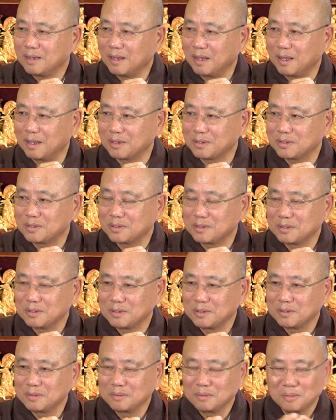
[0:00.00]
as
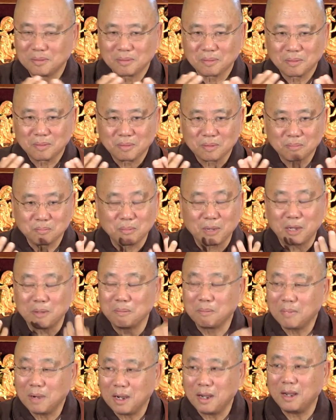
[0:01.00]
my
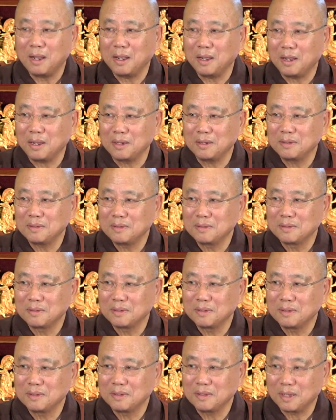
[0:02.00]
mind
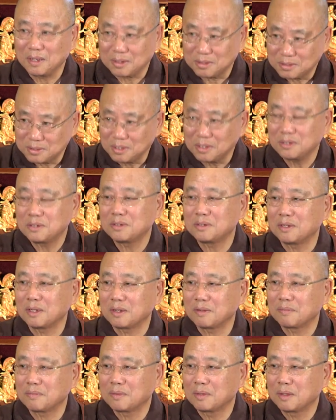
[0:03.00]

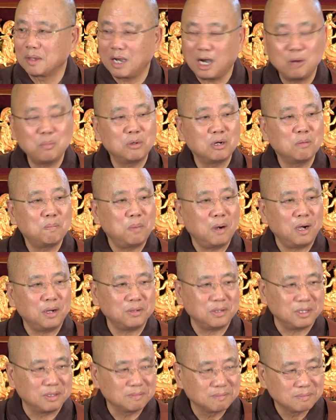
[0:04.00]
existing. How about a
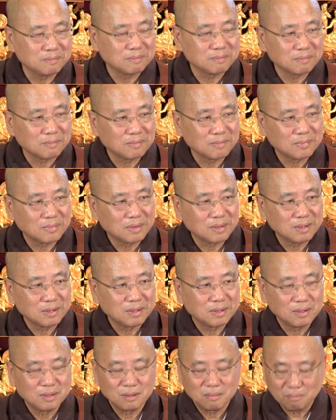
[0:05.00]
body?
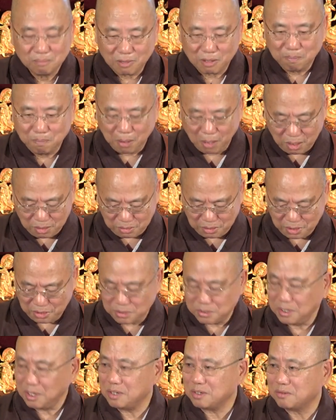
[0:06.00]
My body
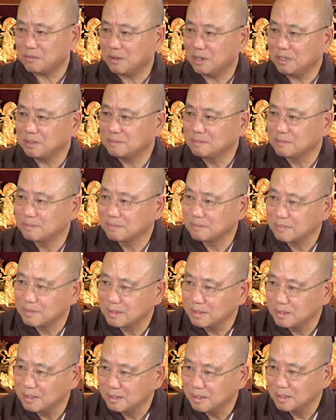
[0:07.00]
exists, right?
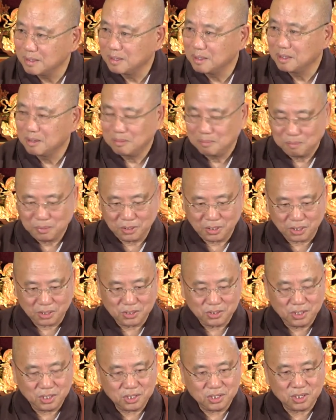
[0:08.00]
But the
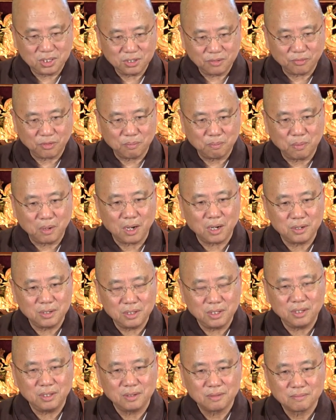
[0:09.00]
existence of the
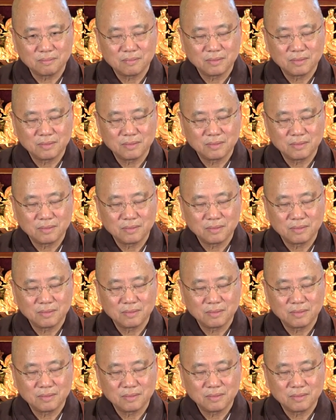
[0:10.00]
body